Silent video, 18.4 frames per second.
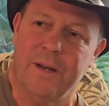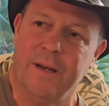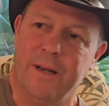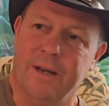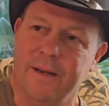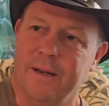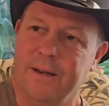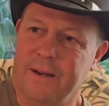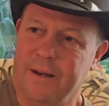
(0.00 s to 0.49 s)

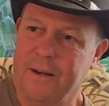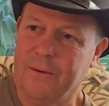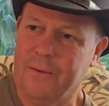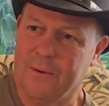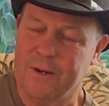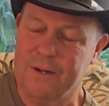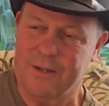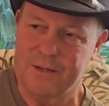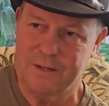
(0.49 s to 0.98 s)
in,
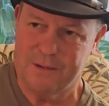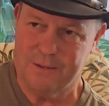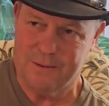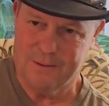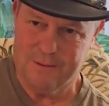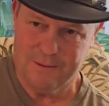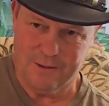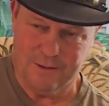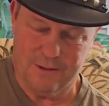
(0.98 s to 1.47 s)
was
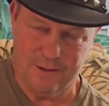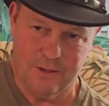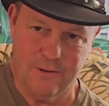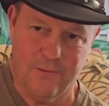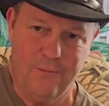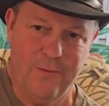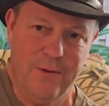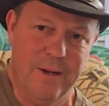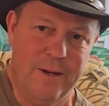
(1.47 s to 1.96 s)
to
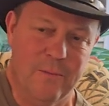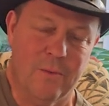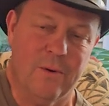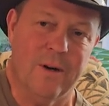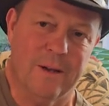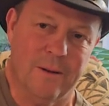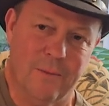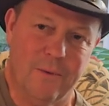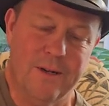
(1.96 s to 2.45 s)
defeat,
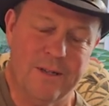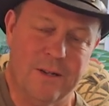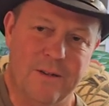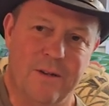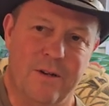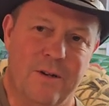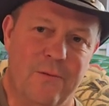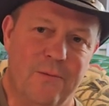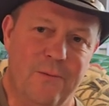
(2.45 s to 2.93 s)
well, it
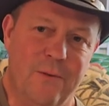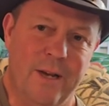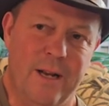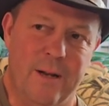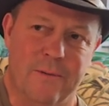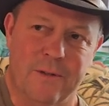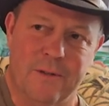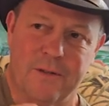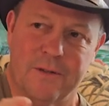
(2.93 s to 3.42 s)
wasn't to
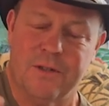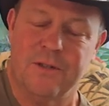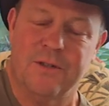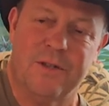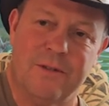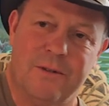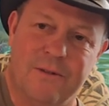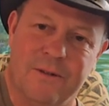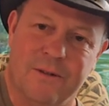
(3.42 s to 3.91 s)
defeat, it was to
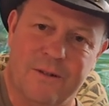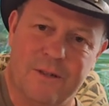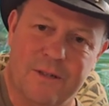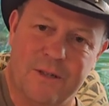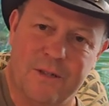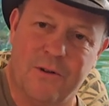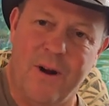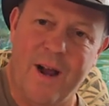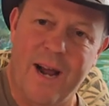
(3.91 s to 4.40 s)

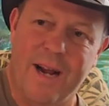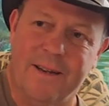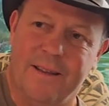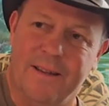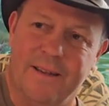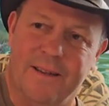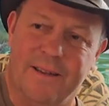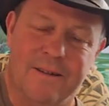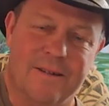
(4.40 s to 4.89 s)
distract
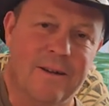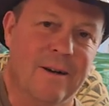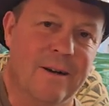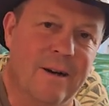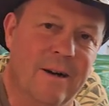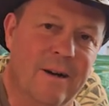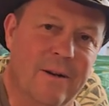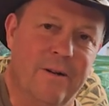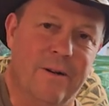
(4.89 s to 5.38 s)
that
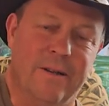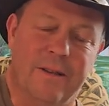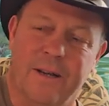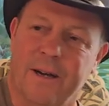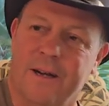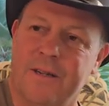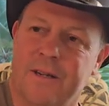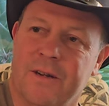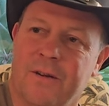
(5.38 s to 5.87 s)
uh, one hundred
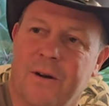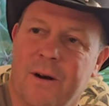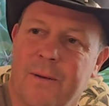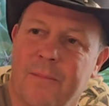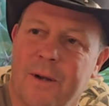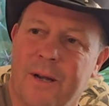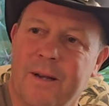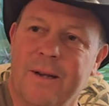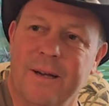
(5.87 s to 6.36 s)
thousand
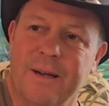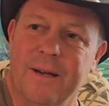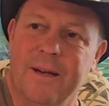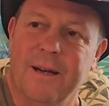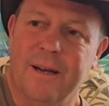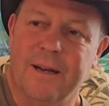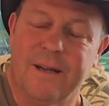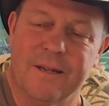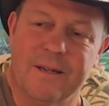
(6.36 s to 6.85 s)
army.
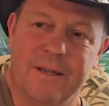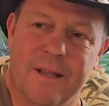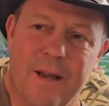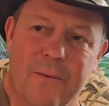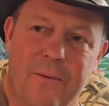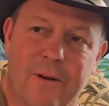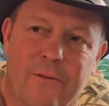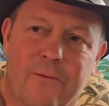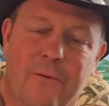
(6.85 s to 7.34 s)
Because
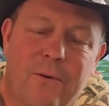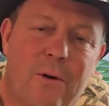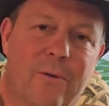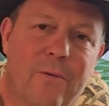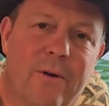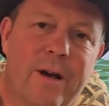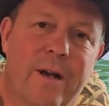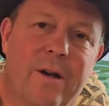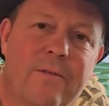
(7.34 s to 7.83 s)
they would have
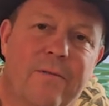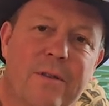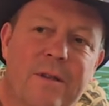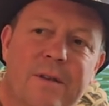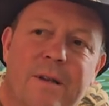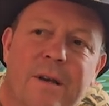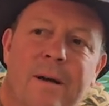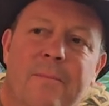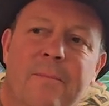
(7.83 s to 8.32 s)
rolled right over
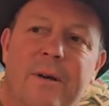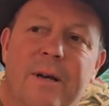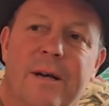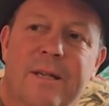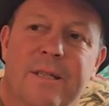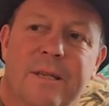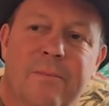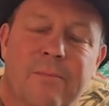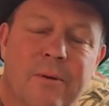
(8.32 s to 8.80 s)
the
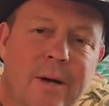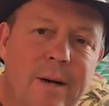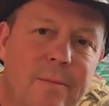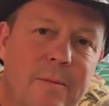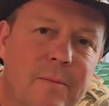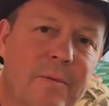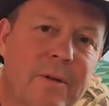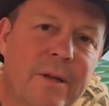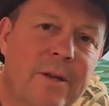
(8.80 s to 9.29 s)
Donbass and
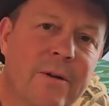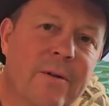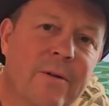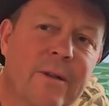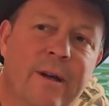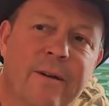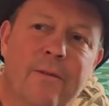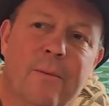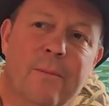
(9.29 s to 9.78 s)
probably
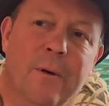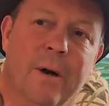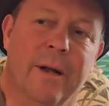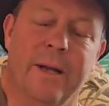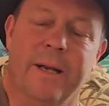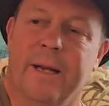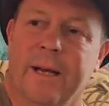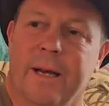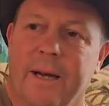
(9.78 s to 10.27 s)
killed
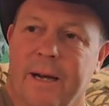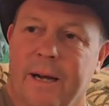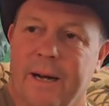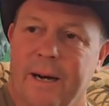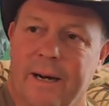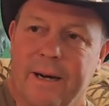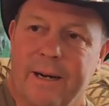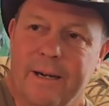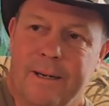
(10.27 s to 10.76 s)
everybody.
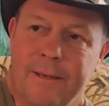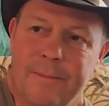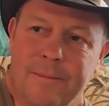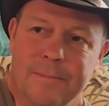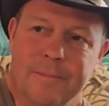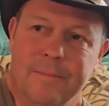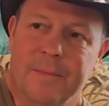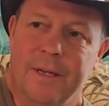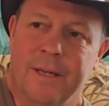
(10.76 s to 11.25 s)

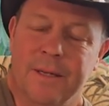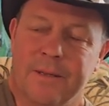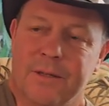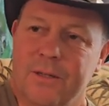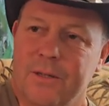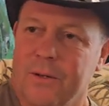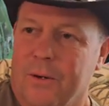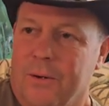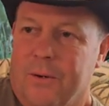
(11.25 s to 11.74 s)
Um, and
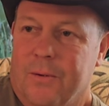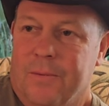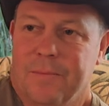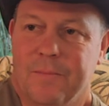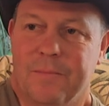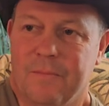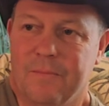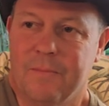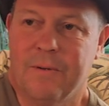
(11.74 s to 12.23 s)

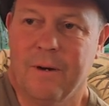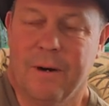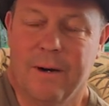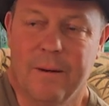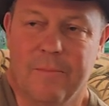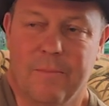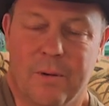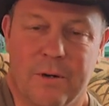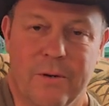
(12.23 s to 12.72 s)
so
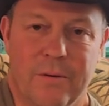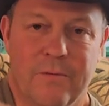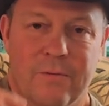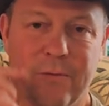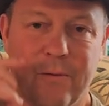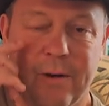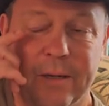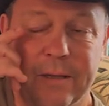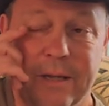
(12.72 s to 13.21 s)
uh, Putin
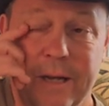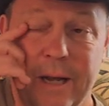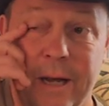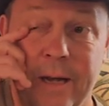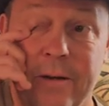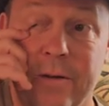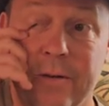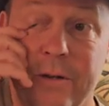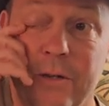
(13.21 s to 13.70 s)
felt he
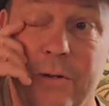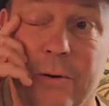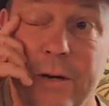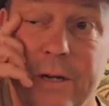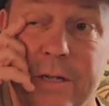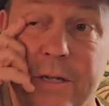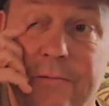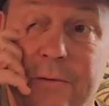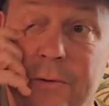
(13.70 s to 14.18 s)
had no
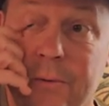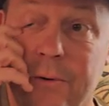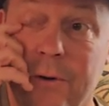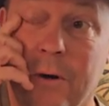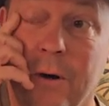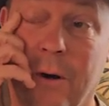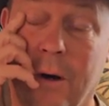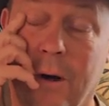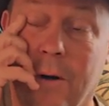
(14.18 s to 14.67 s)
choice. If you
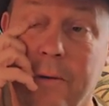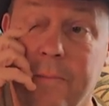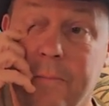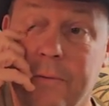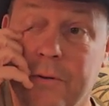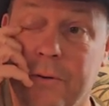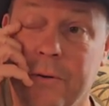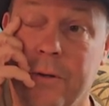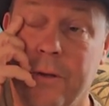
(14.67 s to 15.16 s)
recall,
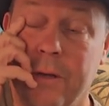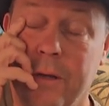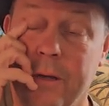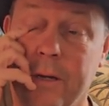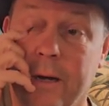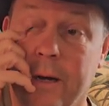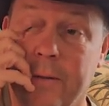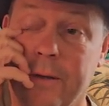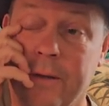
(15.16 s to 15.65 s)
during
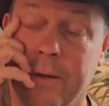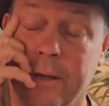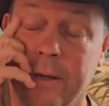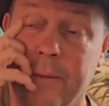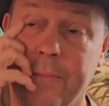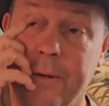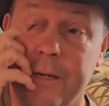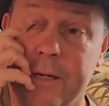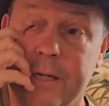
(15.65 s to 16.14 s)
the, uh, the
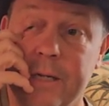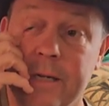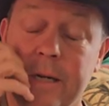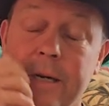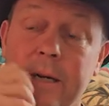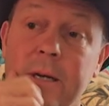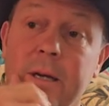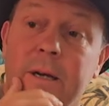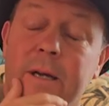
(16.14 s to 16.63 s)
Olympics,
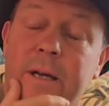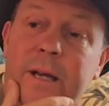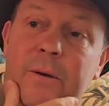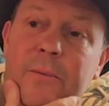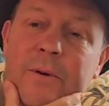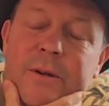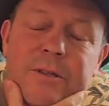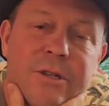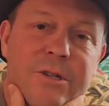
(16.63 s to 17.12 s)
he
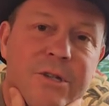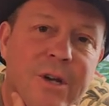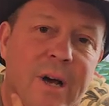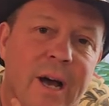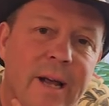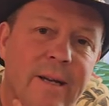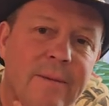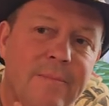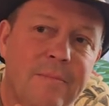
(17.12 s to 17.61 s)
went to
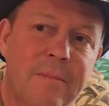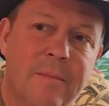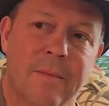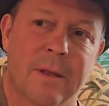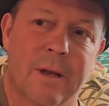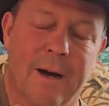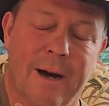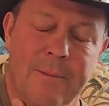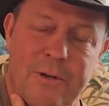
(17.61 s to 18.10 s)
China.
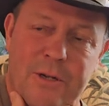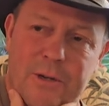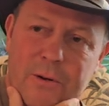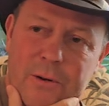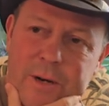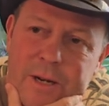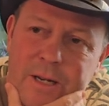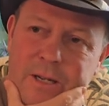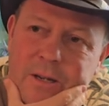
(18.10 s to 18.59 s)
I'm
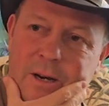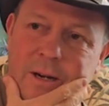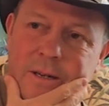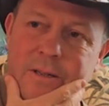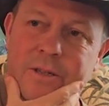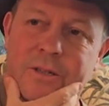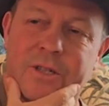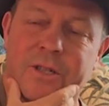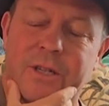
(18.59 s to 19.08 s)
sure he
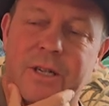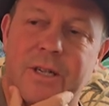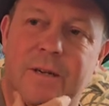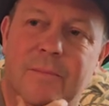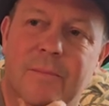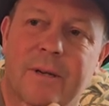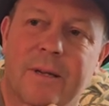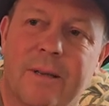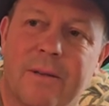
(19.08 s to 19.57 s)
talked to Xi
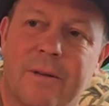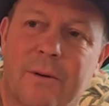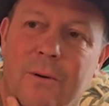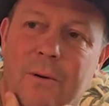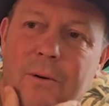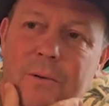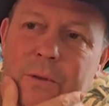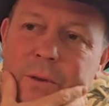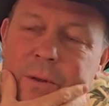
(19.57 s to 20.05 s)
about the
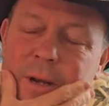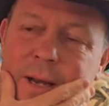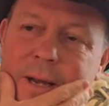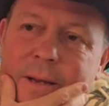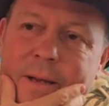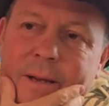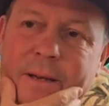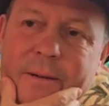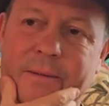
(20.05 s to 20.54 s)
whole
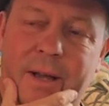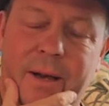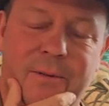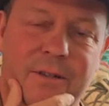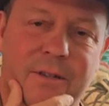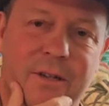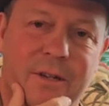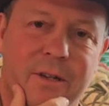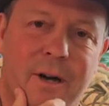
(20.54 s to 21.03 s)
thing. Uh, that
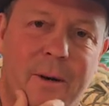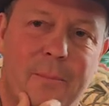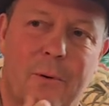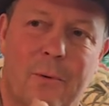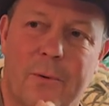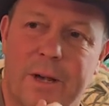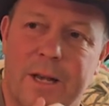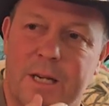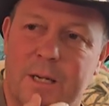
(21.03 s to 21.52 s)
was a
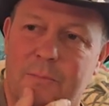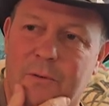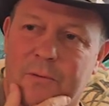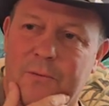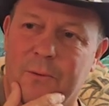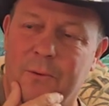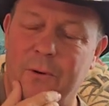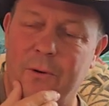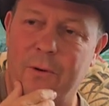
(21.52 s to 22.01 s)
couple weeks
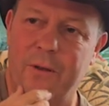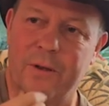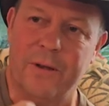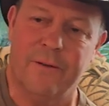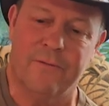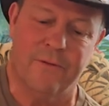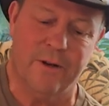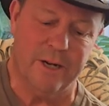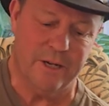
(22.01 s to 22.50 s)
before the
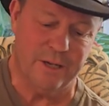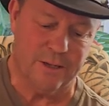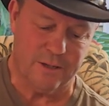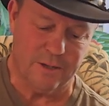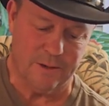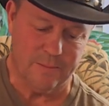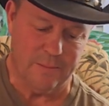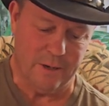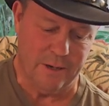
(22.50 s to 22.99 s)
invasion
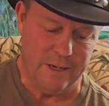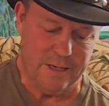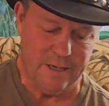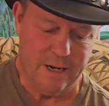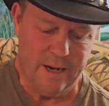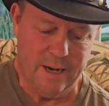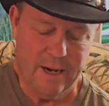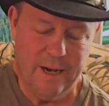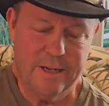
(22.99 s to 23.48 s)
took place.
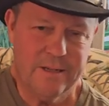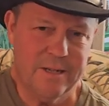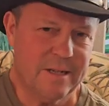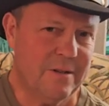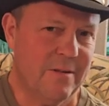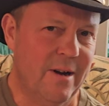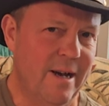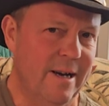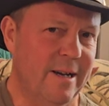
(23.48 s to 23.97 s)

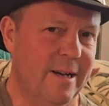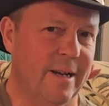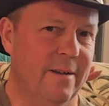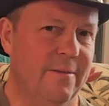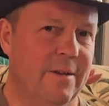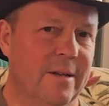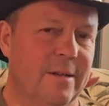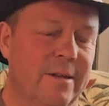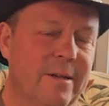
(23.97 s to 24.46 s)
Just trying to
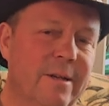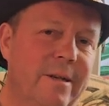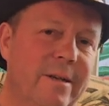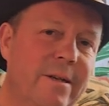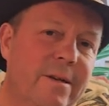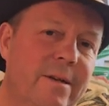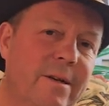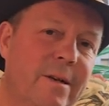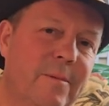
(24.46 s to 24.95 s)
give you a
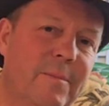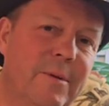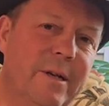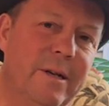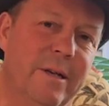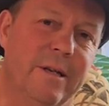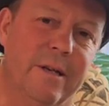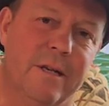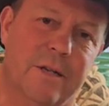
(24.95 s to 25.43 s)
little
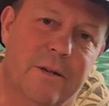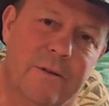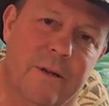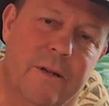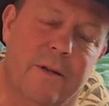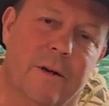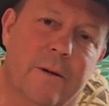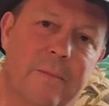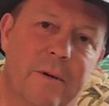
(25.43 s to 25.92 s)
bit of history,
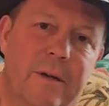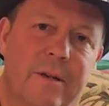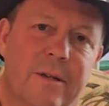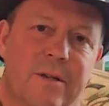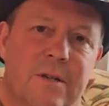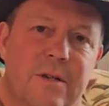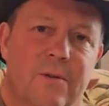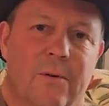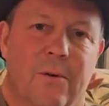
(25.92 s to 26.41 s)
a little bit of
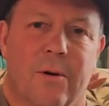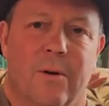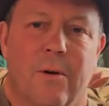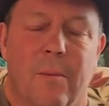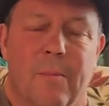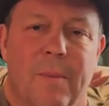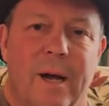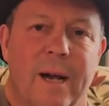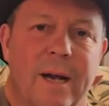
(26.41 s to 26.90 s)

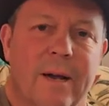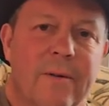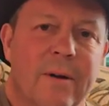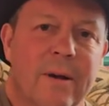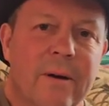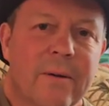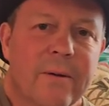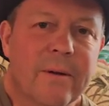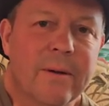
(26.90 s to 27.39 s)
historical
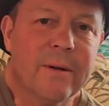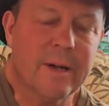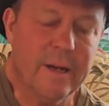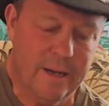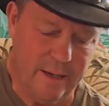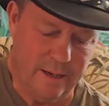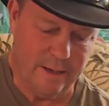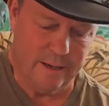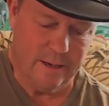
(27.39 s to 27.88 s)
background on
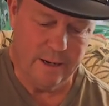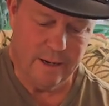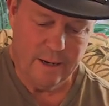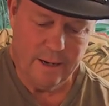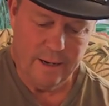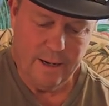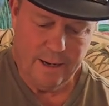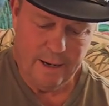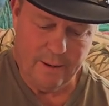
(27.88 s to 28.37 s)
kind of
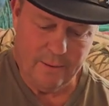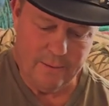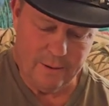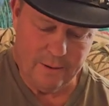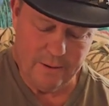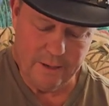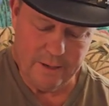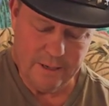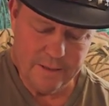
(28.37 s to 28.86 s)
how
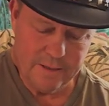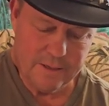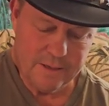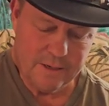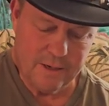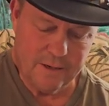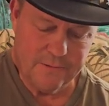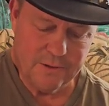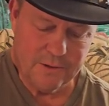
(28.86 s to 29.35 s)
all that
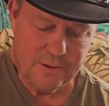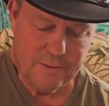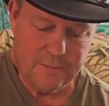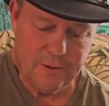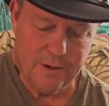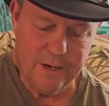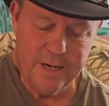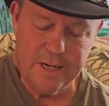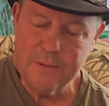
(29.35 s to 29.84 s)
stuff took
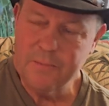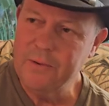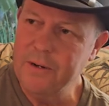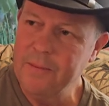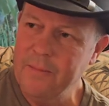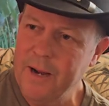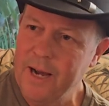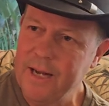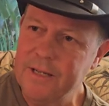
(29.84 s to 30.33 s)
place. But
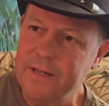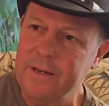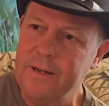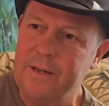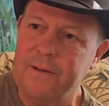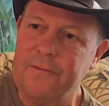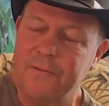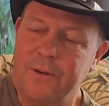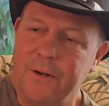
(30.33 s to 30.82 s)
imagine
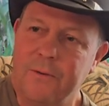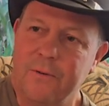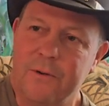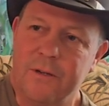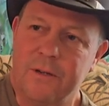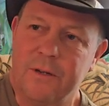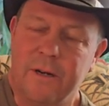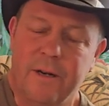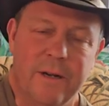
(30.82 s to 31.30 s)
if there
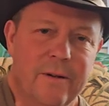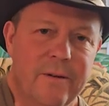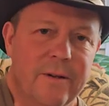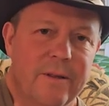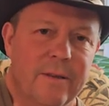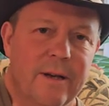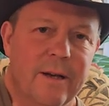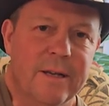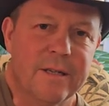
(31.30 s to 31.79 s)
was a one
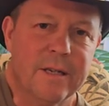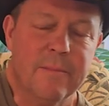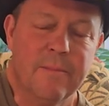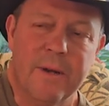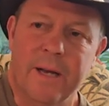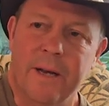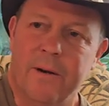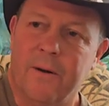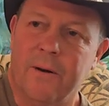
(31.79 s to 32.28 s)
hundred thousand
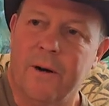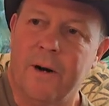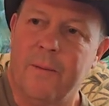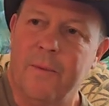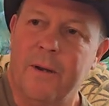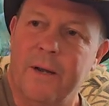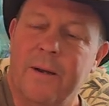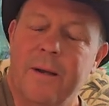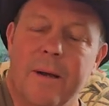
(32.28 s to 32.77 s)
man
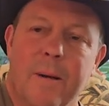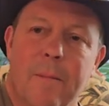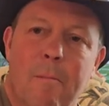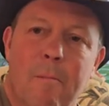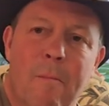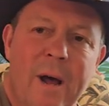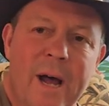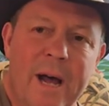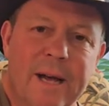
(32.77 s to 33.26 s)
army
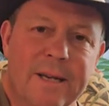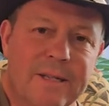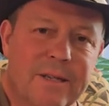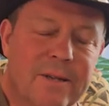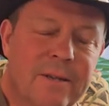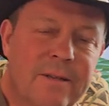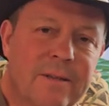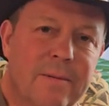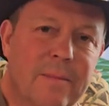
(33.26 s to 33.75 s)

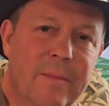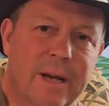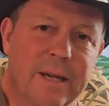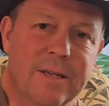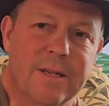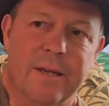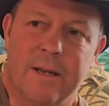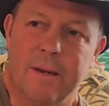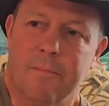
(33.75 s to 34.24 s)
massed on the
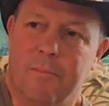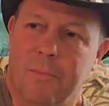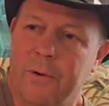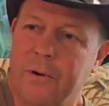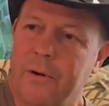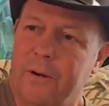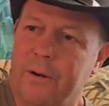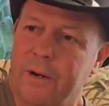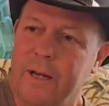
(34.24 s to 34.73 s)
Mexican
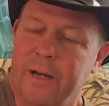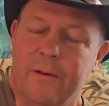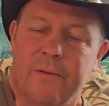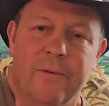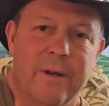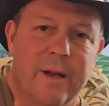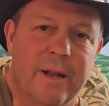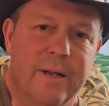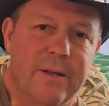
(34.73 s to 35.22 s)
border
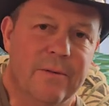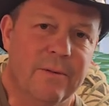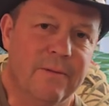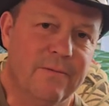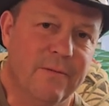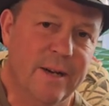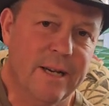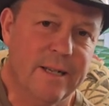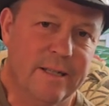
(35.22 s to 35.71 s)
getting ready to
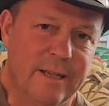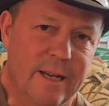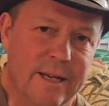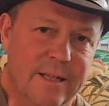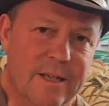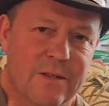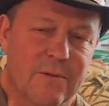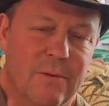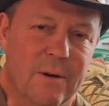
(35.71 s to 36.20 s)
invade
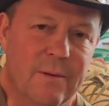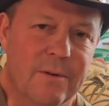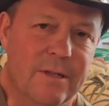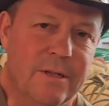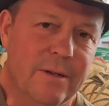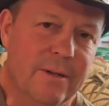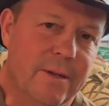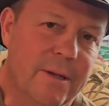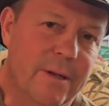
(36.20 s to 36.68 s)
Texas. What
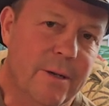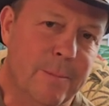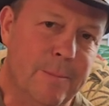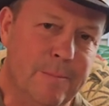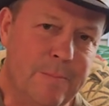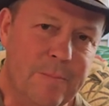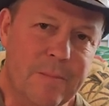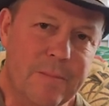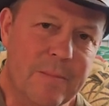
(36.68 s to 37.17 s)
would you do?
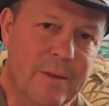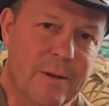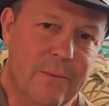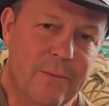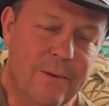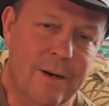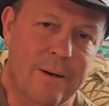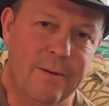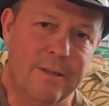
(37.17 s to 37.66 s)

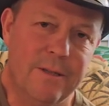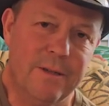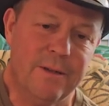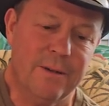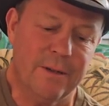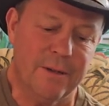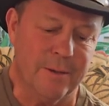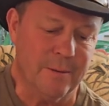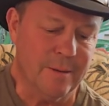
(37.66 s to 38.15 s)
What would
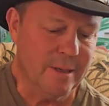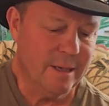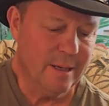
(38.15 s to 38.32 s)
you do?